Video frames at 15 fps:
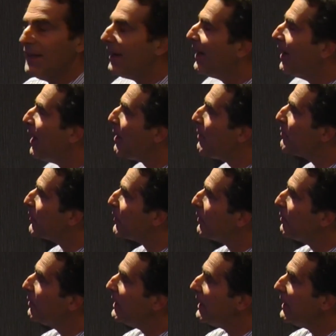
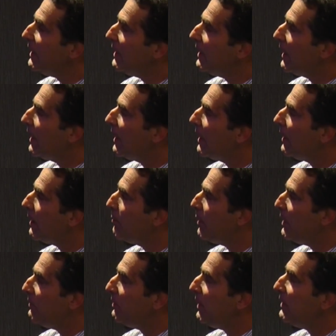to really
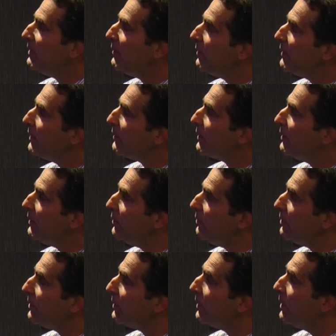be effective in this
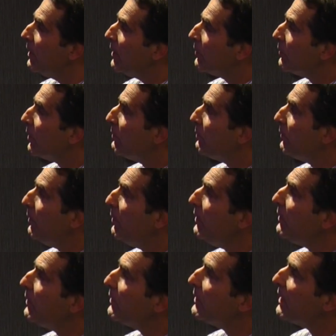condition. So for
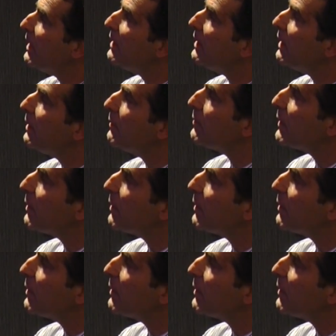this study,